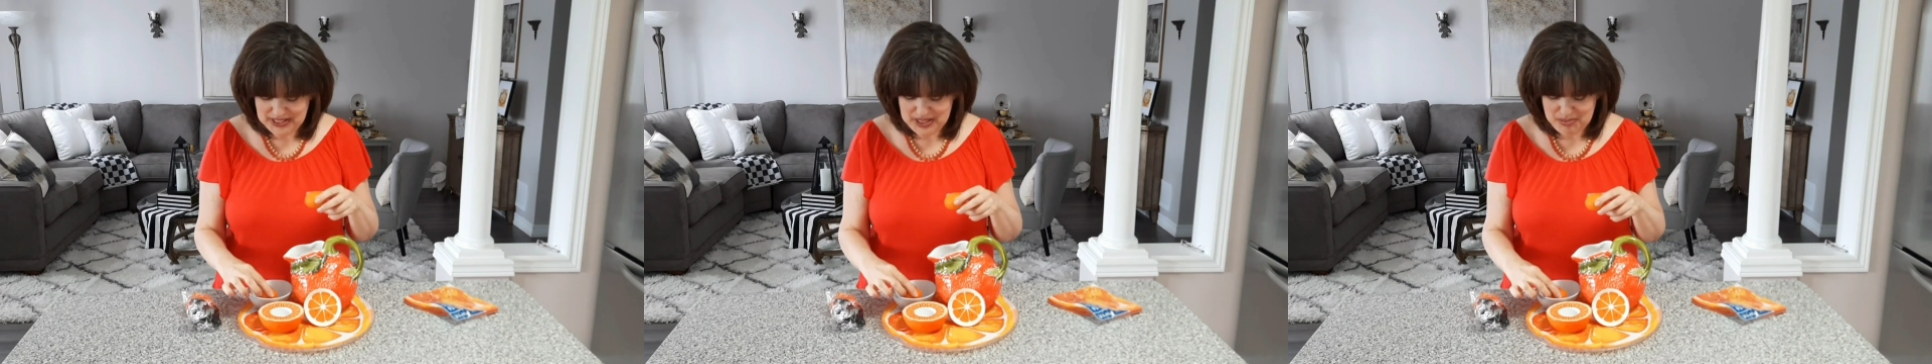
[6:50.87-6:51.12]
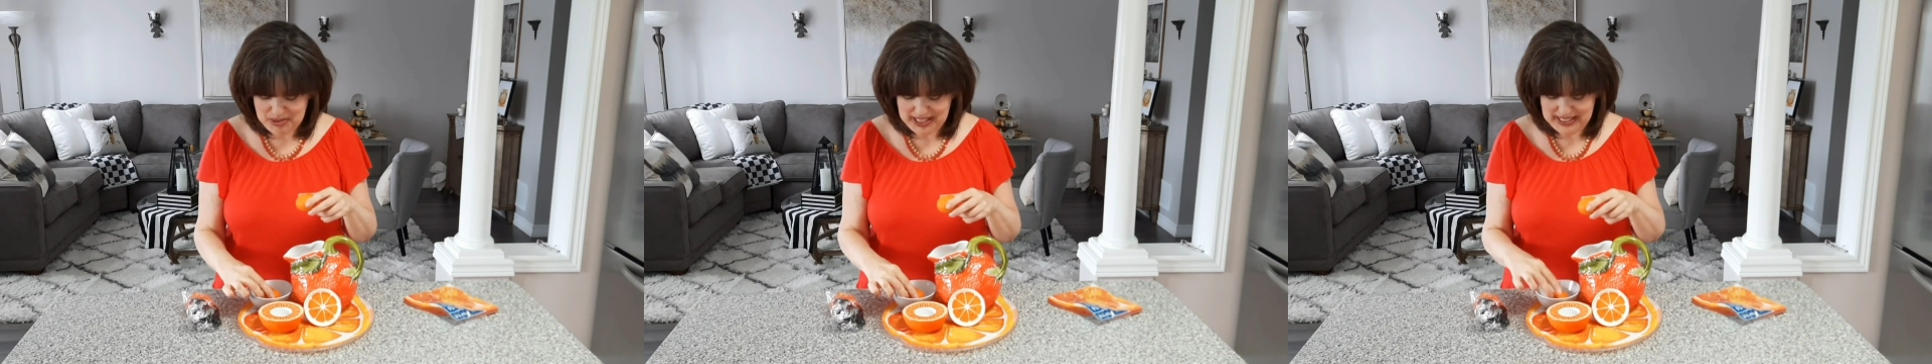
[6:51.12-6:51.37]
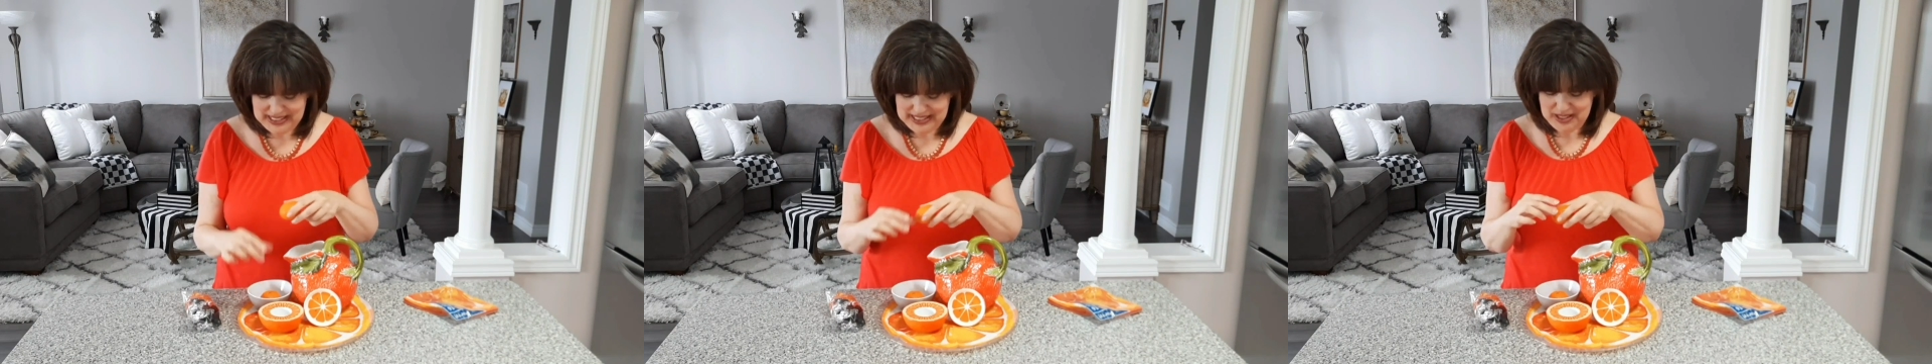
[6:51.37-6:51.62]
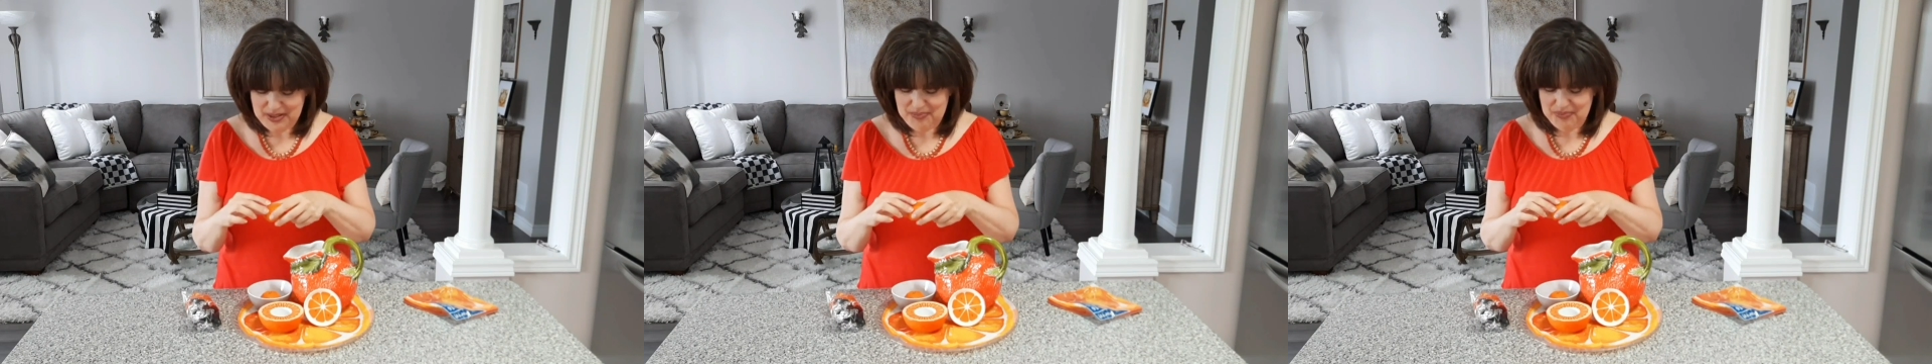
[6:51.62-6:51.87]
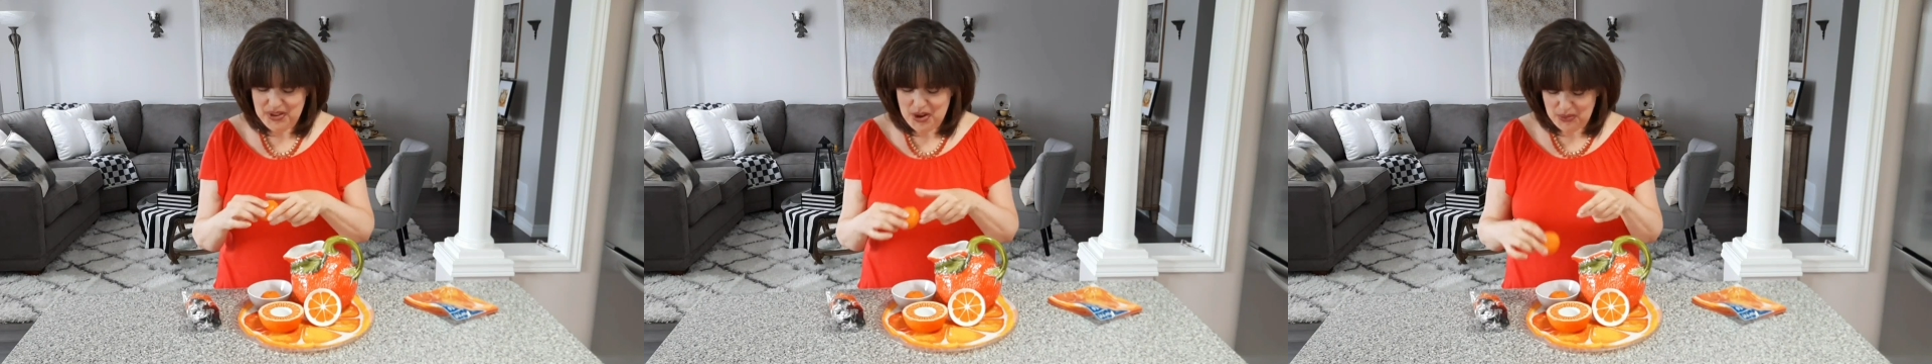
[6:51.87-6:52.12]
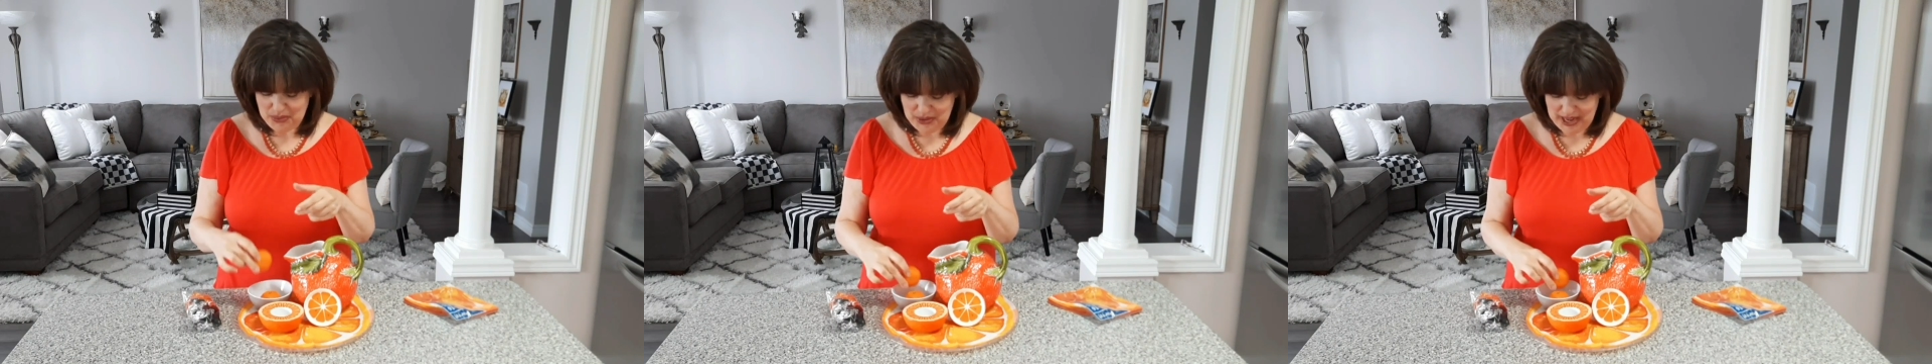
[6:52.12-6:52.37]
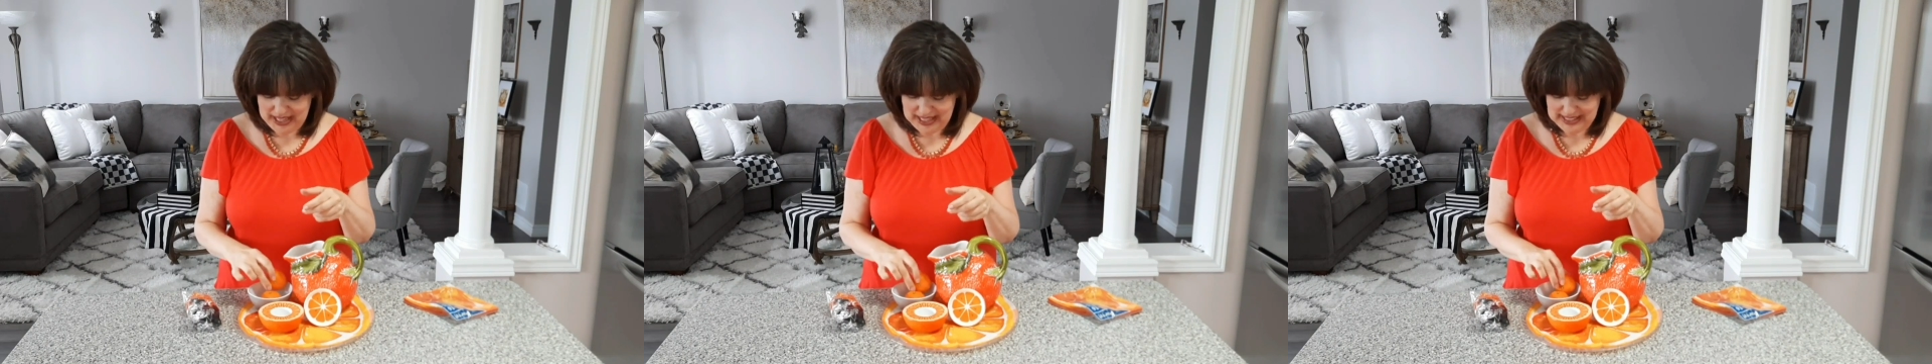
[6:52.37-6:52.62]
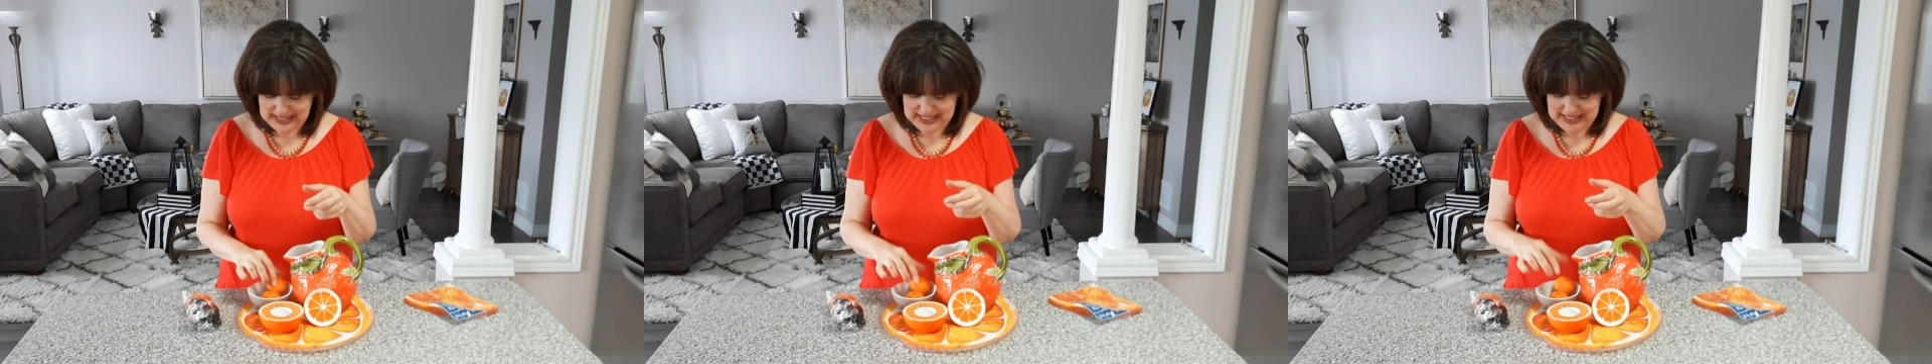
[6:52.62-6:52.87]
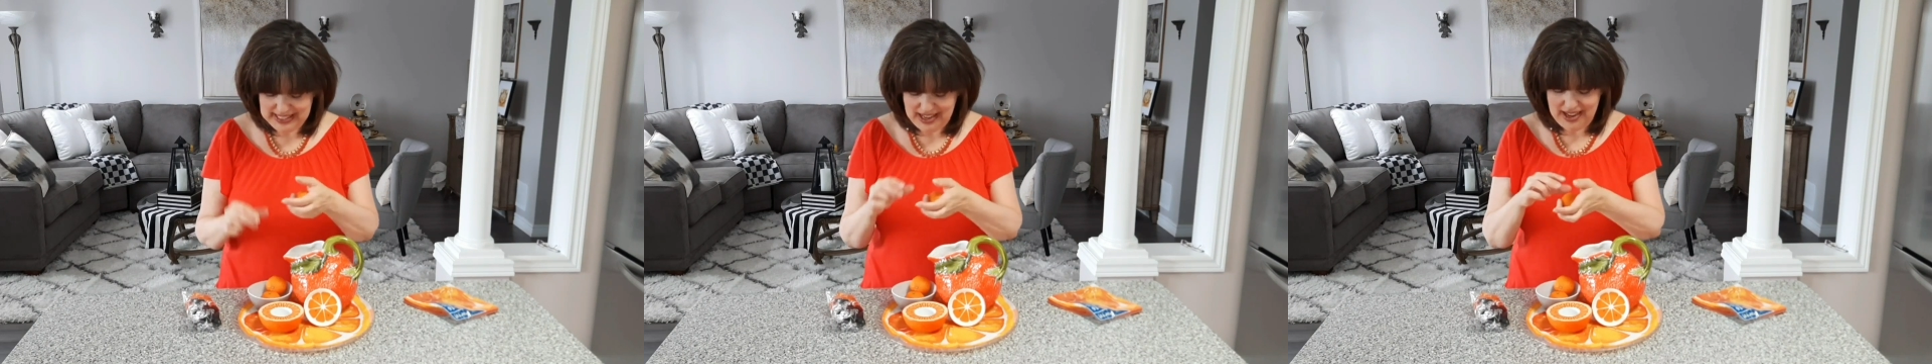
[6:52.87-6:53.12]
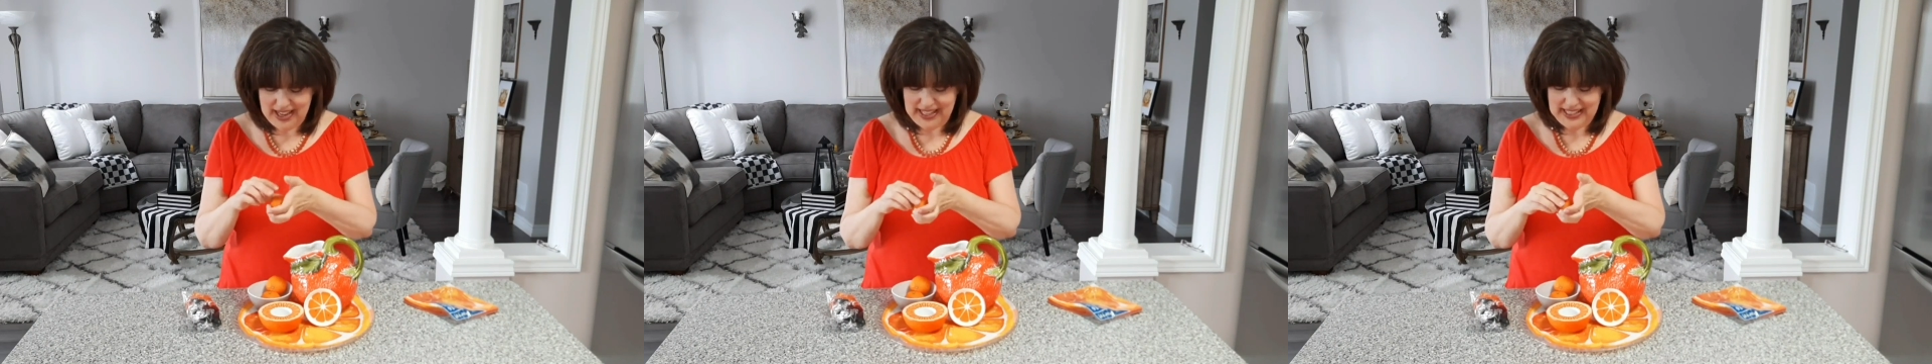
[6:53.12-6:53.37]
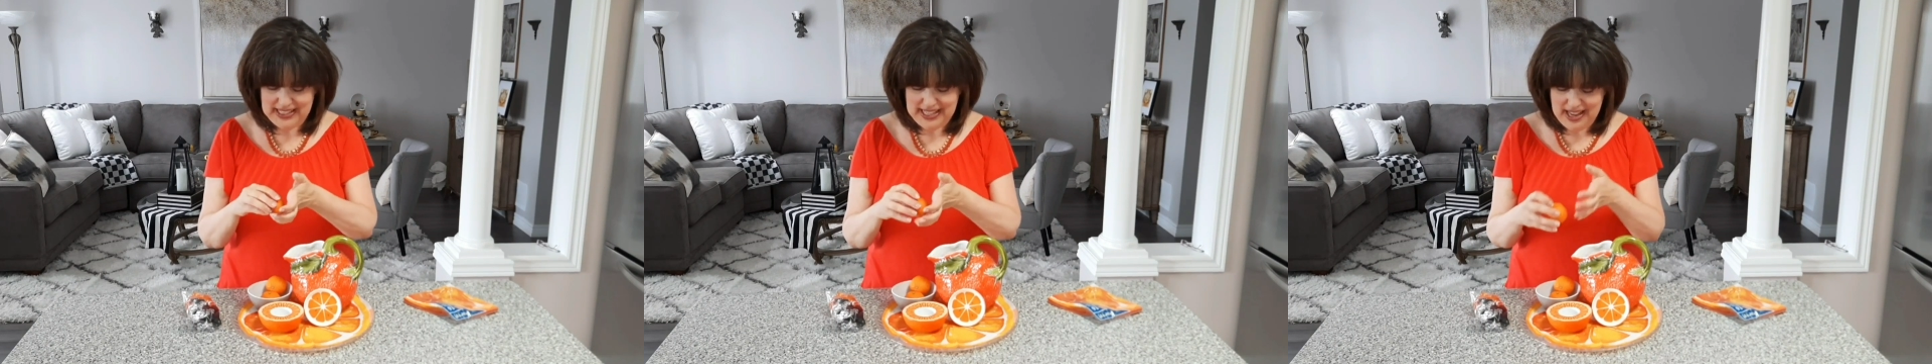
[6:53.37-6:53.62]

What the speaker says: to place them right inside,